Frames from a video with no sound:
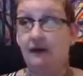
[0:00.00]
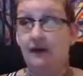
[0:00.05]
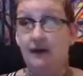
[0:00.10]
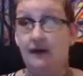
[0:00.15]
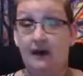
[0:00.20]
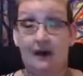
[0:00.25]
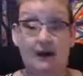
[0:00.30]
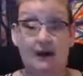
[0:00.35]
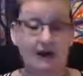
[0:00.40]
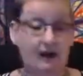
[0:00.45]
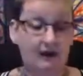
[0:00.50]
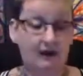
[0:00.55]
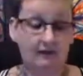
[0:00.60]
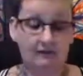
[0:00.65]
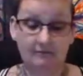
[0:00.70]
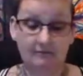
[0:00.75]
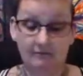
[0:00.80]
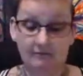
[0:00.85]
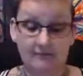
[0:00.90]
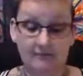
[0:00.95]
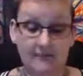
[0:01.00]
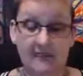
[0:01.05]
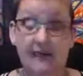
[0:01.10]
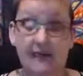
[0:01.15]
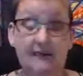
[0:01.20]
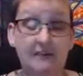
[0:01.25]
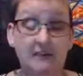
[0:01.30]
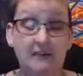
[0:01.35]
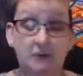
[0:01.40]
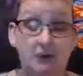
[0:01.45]
and send
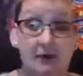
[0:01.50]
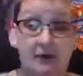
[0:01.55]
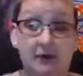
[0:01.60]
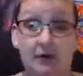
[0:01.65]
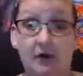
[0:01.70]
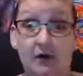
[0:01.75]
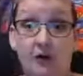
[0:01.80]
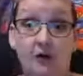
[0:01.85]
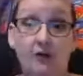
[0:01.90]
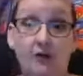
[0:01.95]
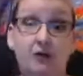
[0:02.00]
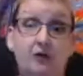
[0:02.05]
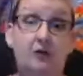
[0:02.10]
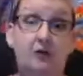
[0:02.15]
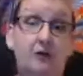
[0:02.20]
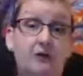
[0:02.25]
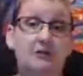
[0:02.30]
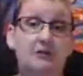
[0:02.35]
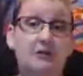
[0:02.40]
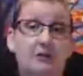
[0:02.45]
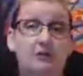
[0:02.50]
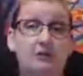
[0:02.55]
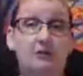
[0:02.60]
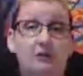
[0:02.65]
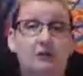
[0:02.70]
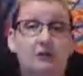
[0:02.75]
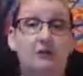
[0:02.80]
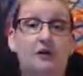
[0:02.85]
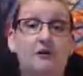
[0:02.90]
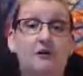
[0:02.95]
it to Mother Earth or into the
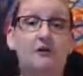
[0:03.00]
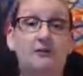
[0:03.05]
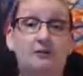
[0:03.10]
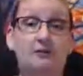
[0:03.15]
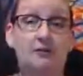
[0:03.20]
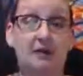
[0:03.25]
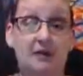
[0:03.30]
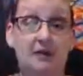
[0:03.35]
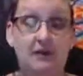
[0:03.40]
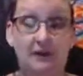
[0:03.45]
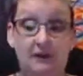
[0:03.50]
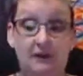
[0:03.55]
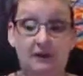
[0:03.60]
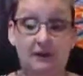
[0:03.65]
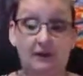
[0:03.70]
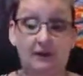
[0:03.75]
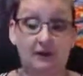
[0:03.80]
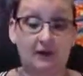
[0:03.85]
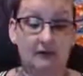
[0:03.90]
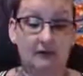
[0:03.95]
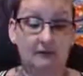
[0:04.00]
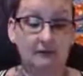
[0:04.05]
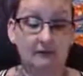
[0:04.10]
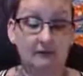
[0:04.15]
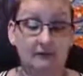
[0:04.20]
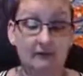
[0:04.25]
universe to be healed and